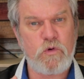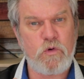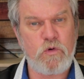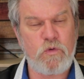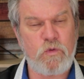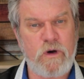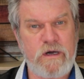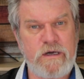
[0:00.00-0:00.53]

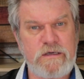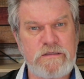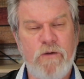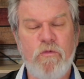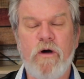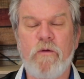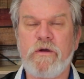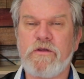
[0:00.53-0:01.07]
always
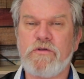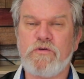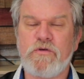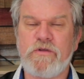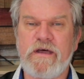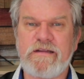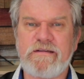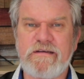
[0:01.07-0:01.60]
and why we can
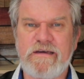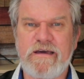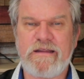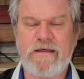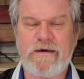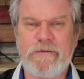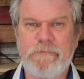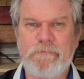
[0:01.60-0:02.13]
do that
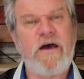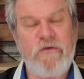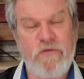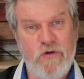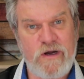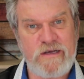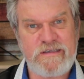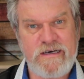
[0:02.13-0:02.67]
together. Have
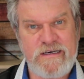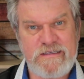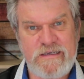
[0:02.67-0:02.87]
a great day